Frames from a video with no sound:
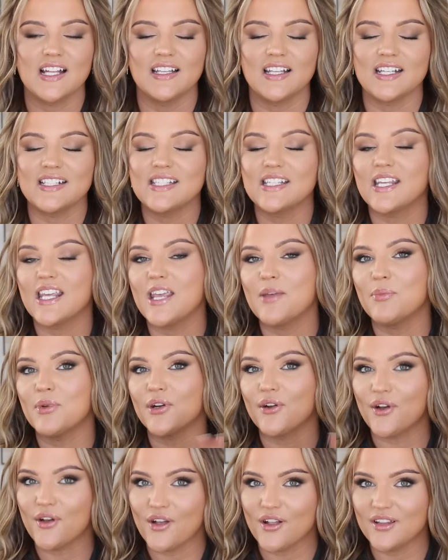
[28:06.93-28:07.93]
I like to keep it
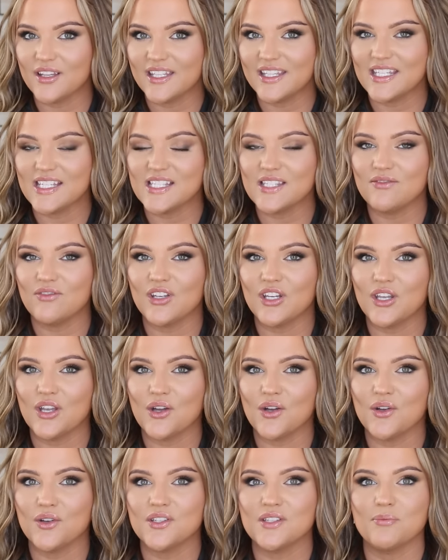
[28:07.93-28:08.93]
all in these
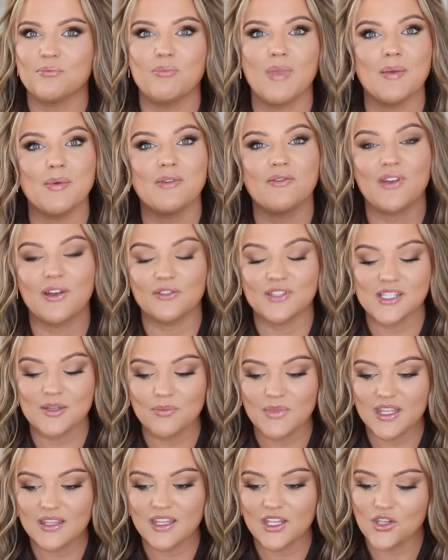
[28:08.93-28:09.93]
videos. Maybe found
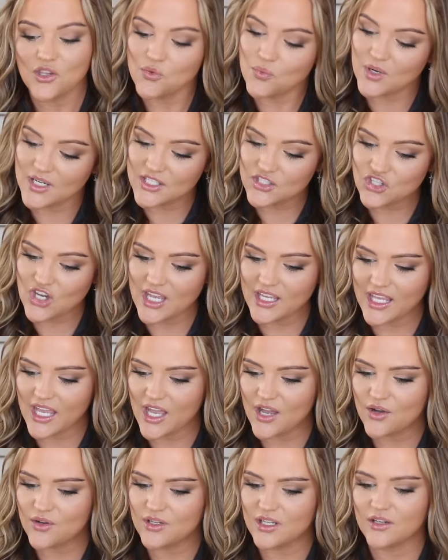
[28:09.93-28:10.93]
something that you want to check
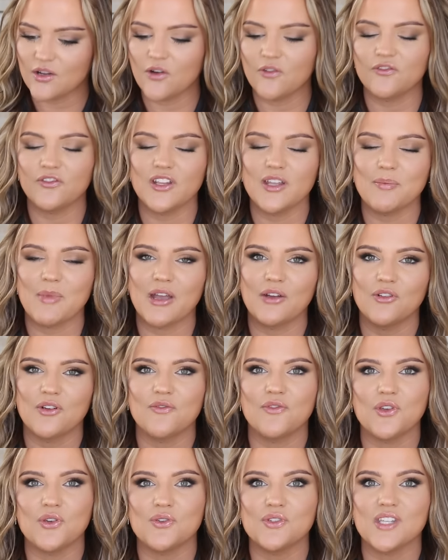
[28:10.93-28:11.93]
out. And hopefully my
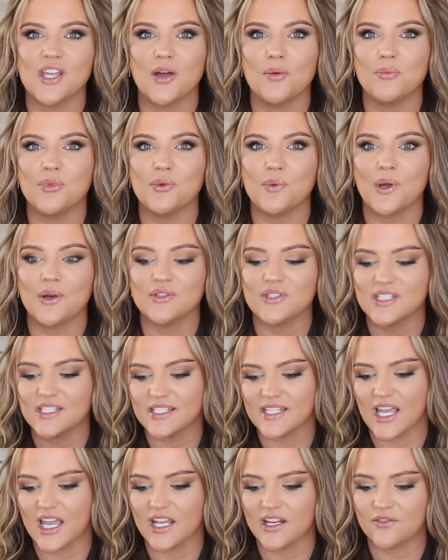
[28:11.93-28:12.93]
reviews help you out
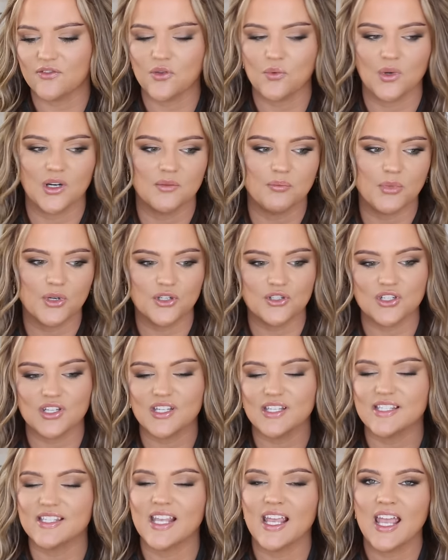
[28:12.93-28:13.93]
decide if you want to
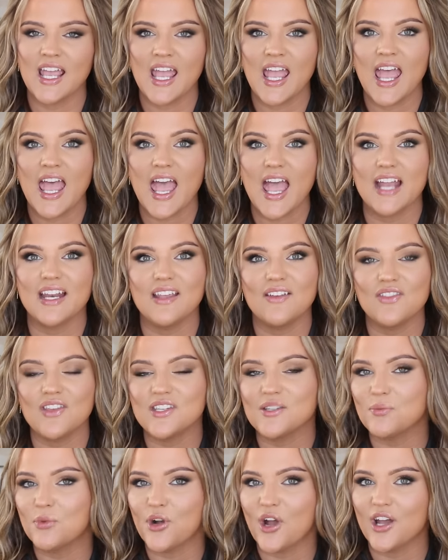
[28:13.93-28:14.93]
purchase any of
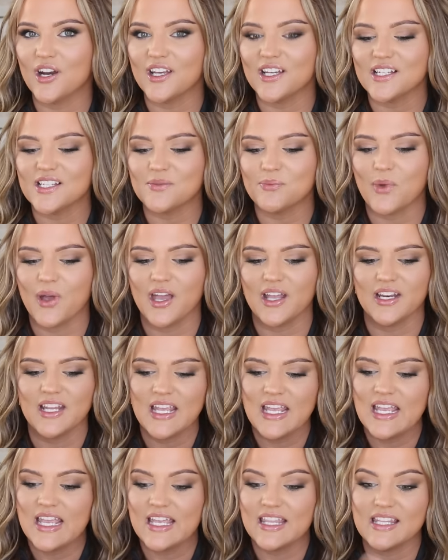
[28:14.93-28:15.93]
these products. But
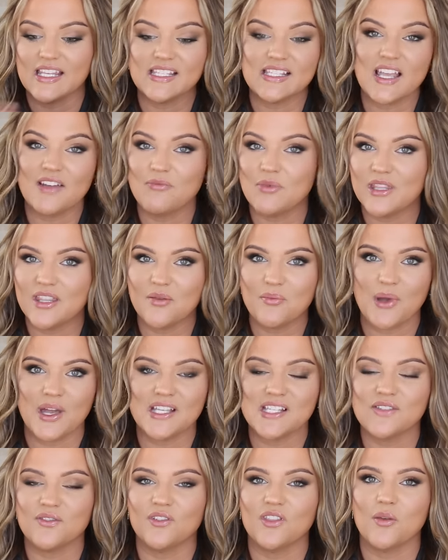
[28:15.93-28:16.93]
these have been the
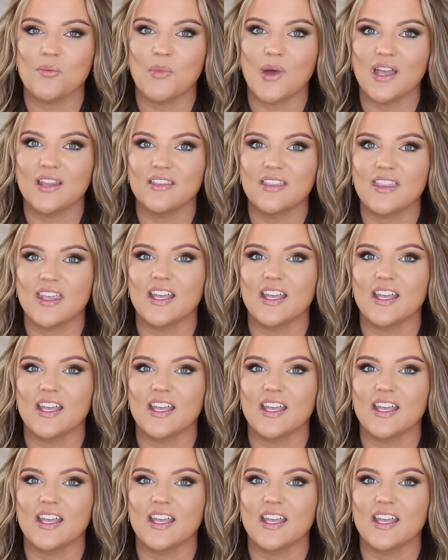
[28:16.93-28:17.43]
best for the month.